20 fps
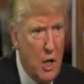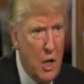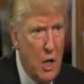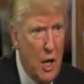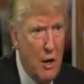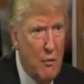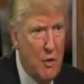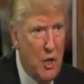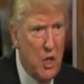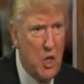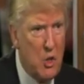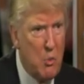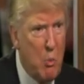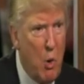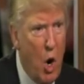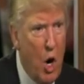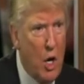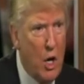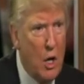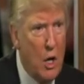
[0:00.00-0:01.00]
have to
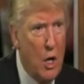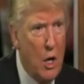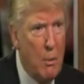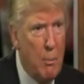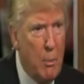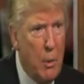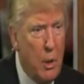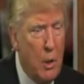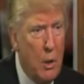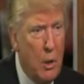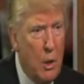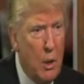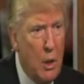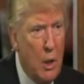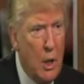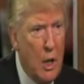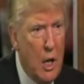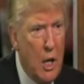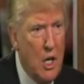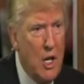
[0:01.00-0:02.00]
smarten up
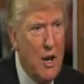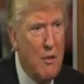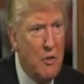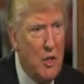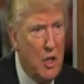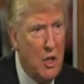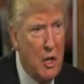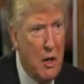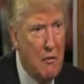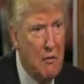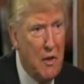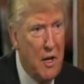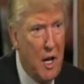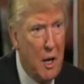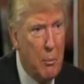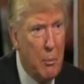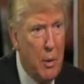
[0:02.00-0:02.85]
and you have to toughen up